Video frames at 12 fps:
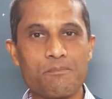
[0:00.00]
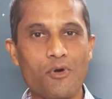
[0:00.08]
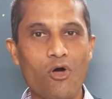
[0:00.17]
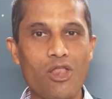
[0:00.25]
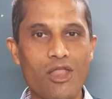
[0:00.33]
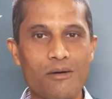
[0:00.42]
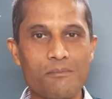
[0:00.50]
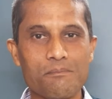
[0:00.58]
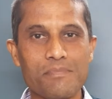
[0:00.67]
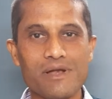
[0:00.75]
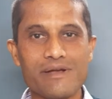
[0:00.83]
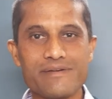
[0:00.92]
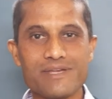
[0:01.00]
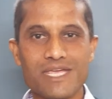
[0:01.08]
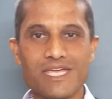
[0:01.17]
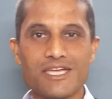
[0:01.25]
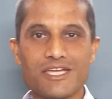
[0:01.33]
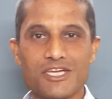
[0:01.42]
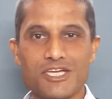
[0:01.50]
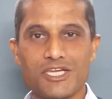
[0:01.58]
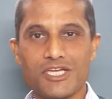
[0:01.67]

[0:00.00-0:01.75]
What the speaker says: problem will take